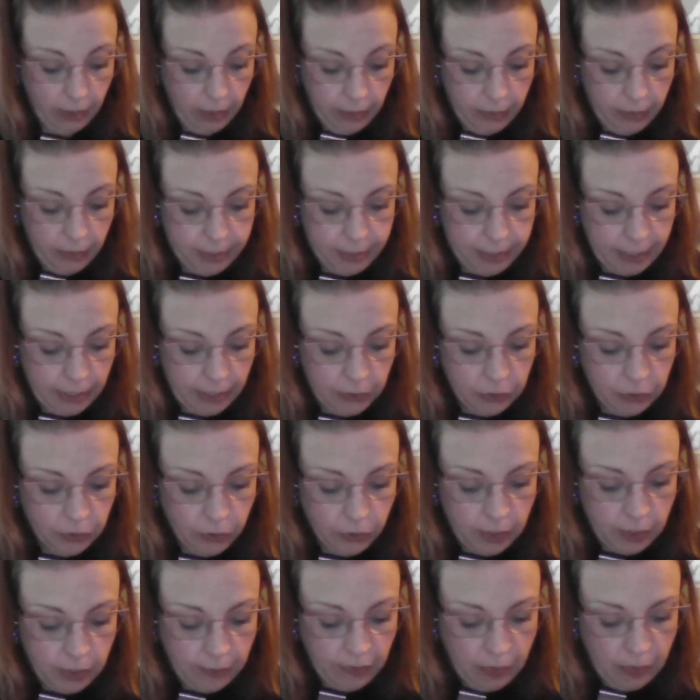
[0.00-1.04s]
The
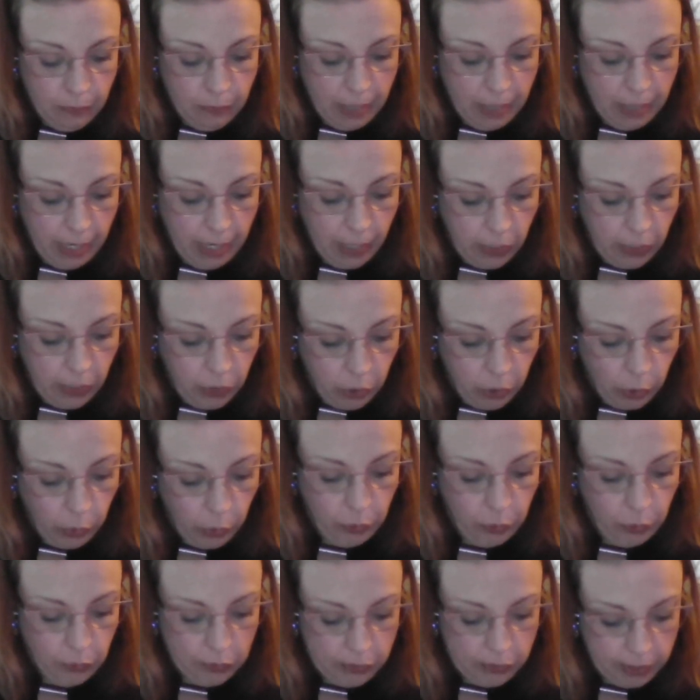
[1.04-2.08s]
censers of the men
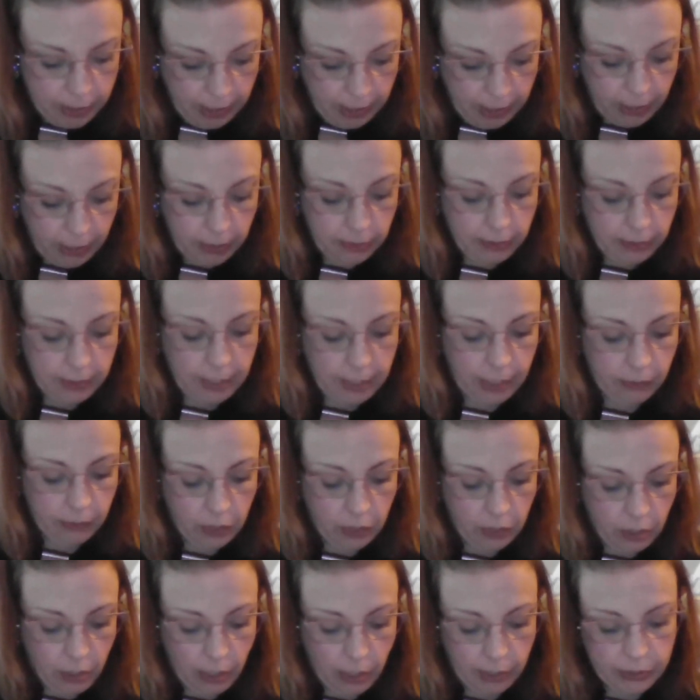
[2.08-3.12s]
who sinned at
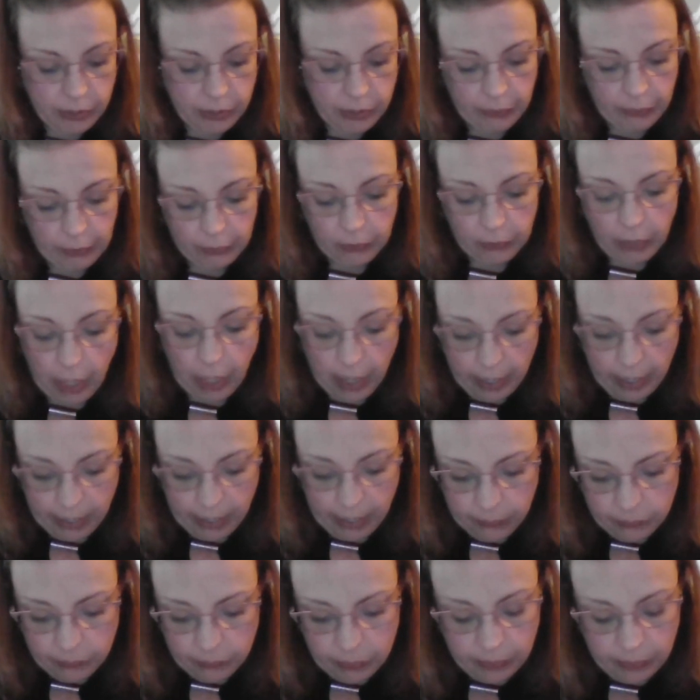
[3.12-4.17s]
the cost of their
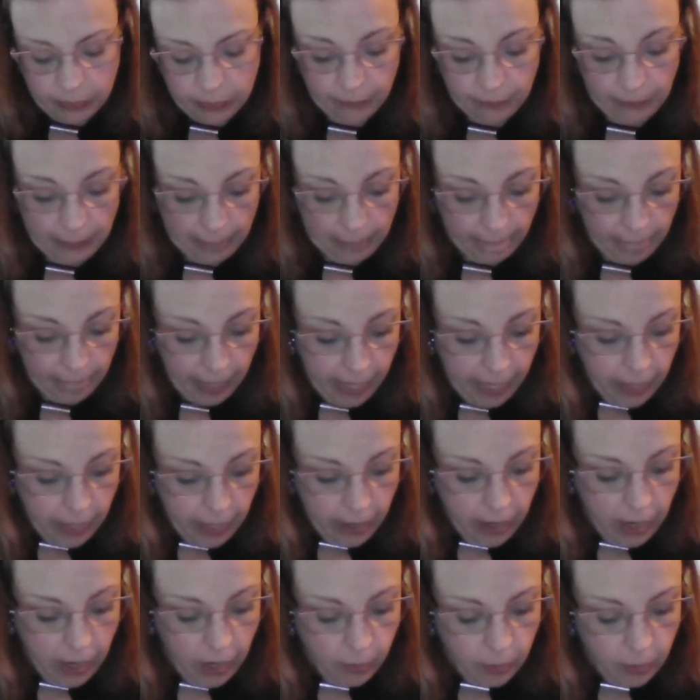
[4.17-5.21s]
lives.
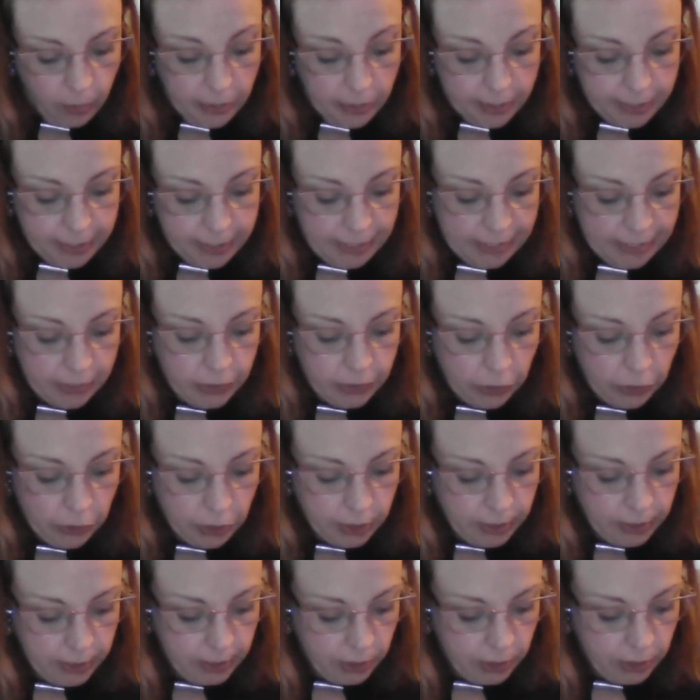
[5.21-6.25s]
Hammer the
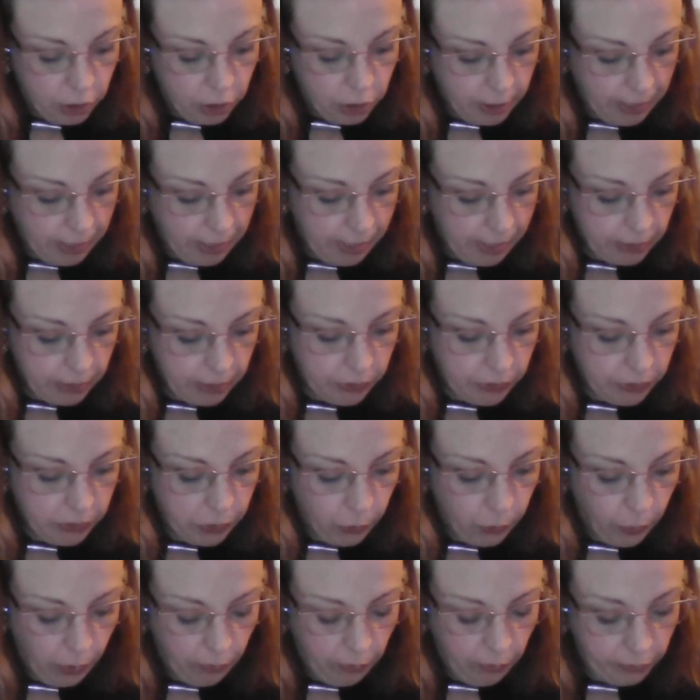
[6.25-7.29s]
censers into sheets
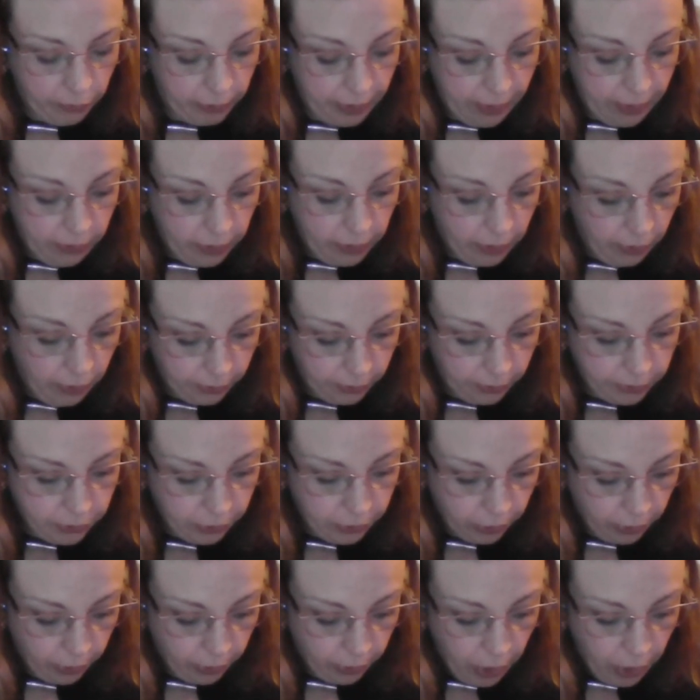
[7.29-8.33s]
to overlay the
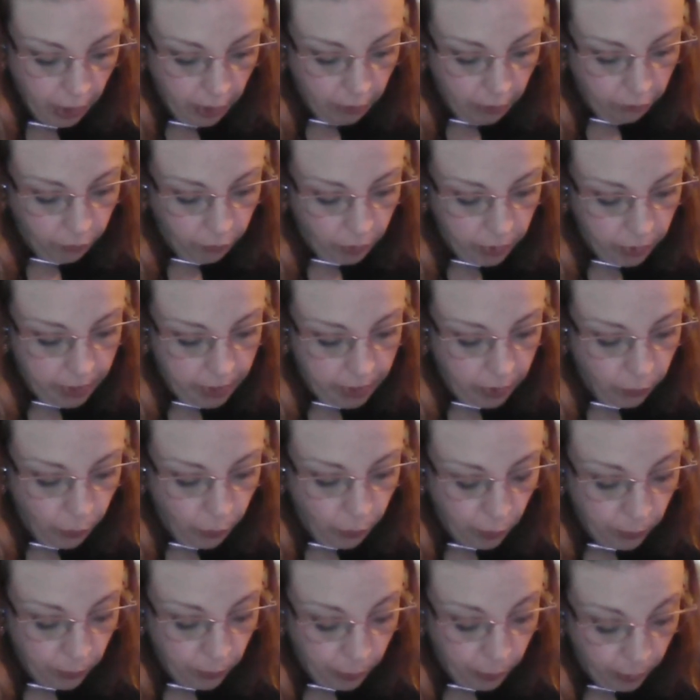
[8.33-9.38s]
altar, for they
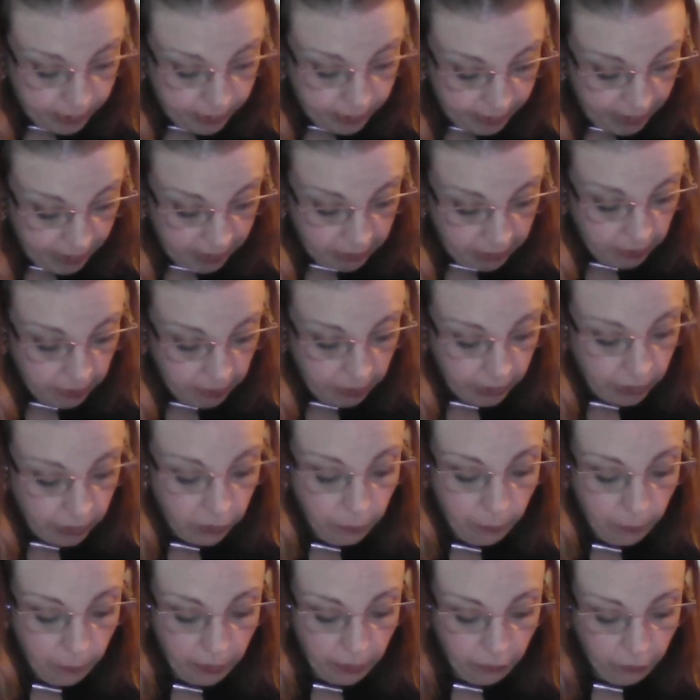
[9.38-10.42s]
were
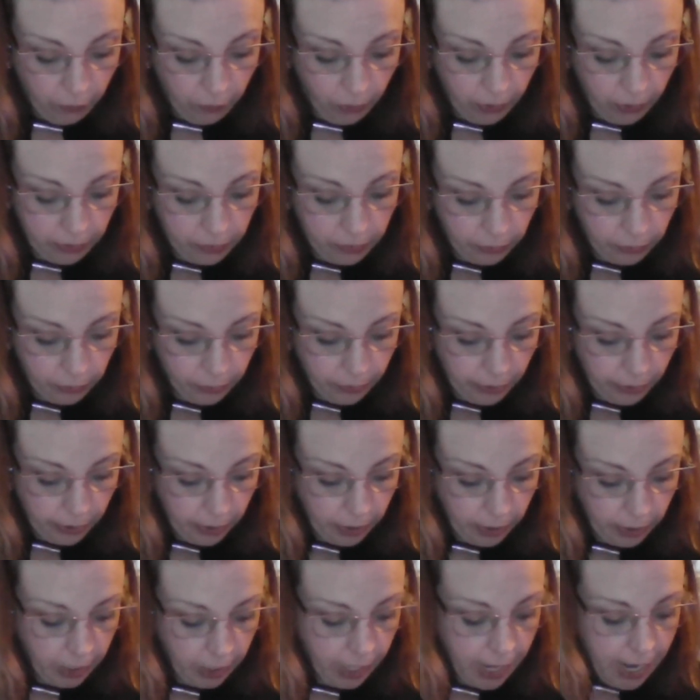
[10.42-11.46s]
presented before the
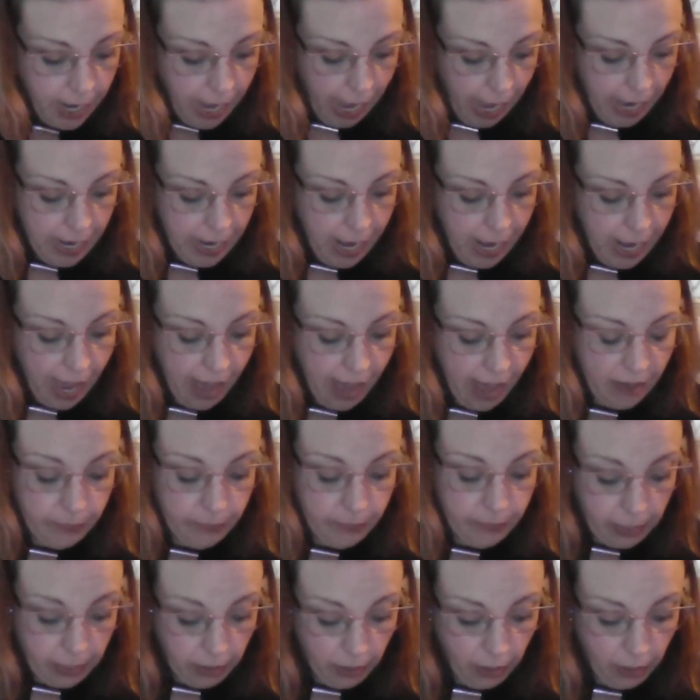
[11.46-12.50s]
Lord and have
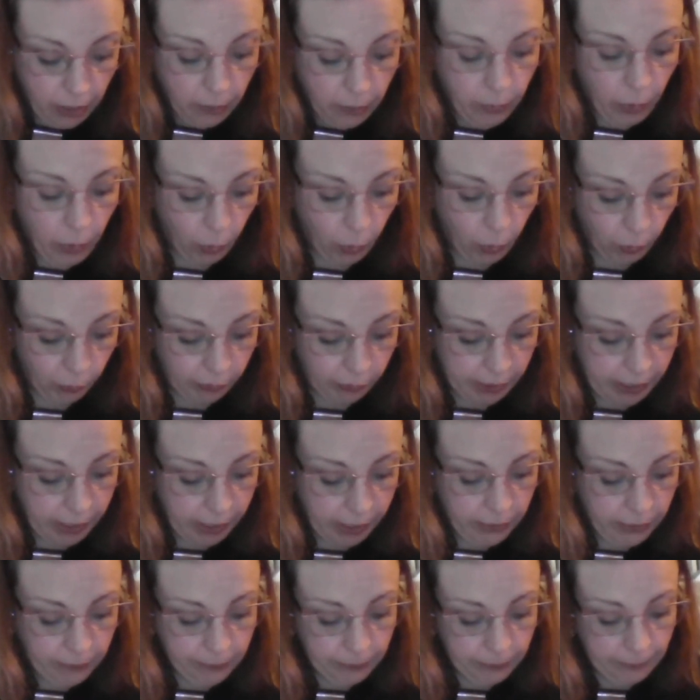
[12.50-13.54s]
become
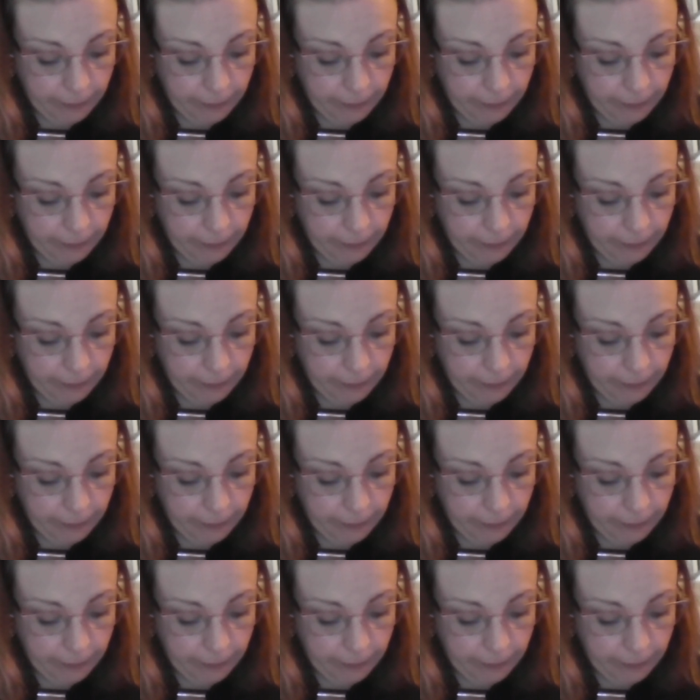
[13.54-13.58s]
holy.